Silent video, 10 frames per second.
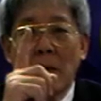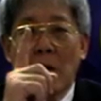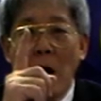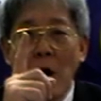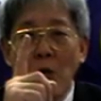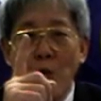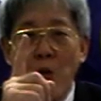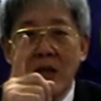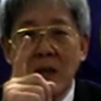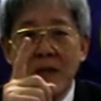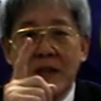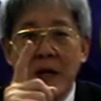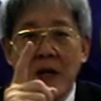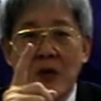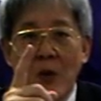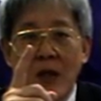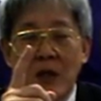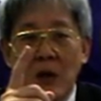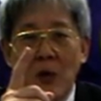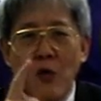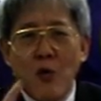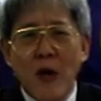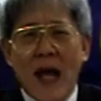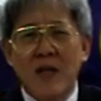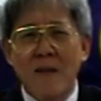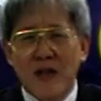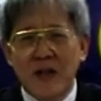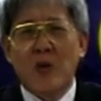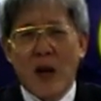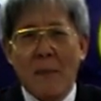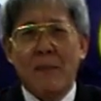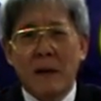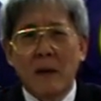God works in mysterious ways. Who would imagine this would happen?